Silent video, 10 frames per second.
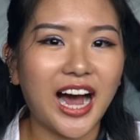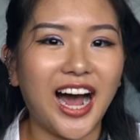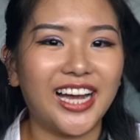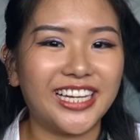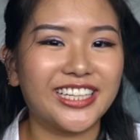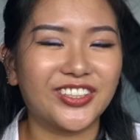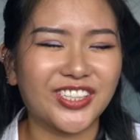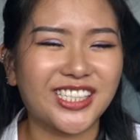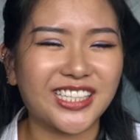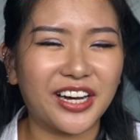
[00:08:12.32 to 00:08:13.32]
eyeing
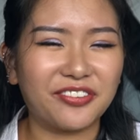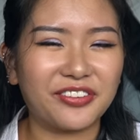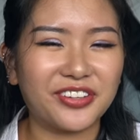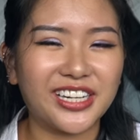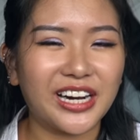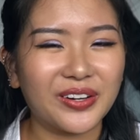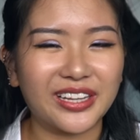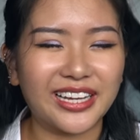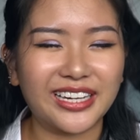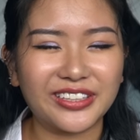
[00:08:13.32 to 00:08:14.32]
your stuff every now
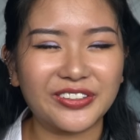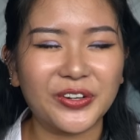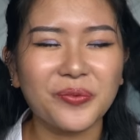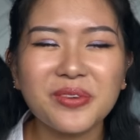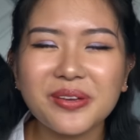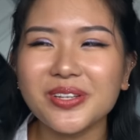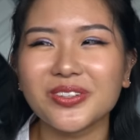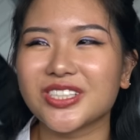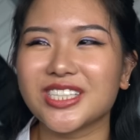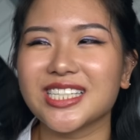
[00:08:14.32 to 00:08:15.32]
and then, you know? Maybe it
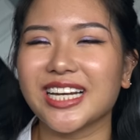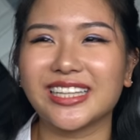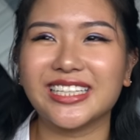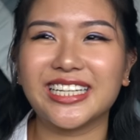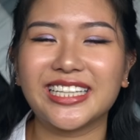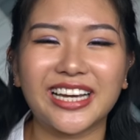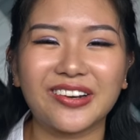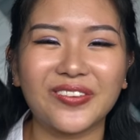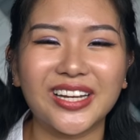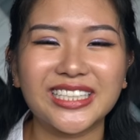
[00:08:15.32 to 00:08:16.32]
was just like the day that
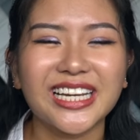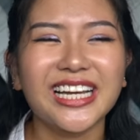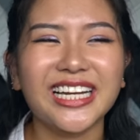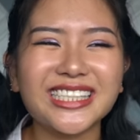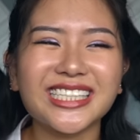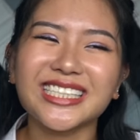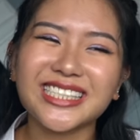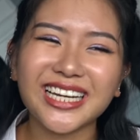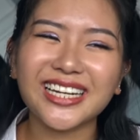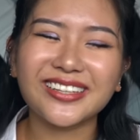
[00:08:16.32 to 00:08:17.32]
I went. It's
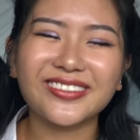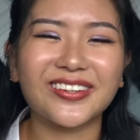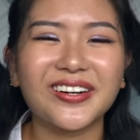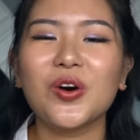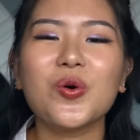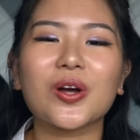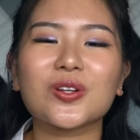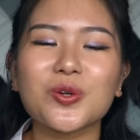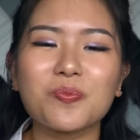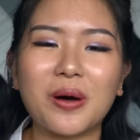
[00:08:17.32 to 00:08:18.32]
it's kinda cool. Oh, I
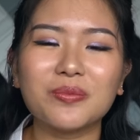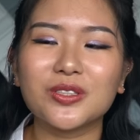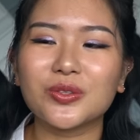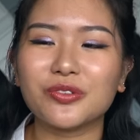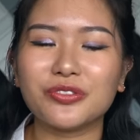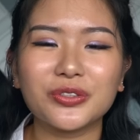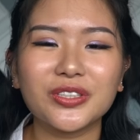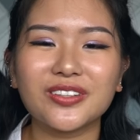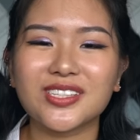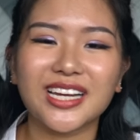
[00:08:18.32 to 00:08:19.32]
also bumped into a
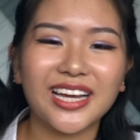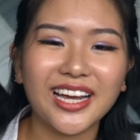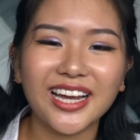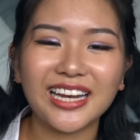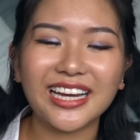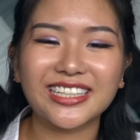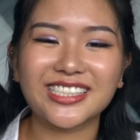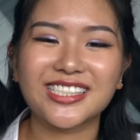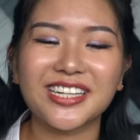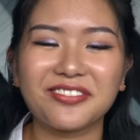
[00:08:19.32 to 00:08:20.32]
viewer that was like, hey, I like your
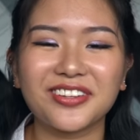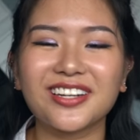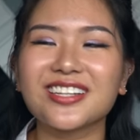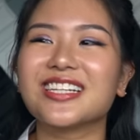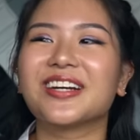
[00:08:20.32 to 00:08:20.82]
stuff. And I was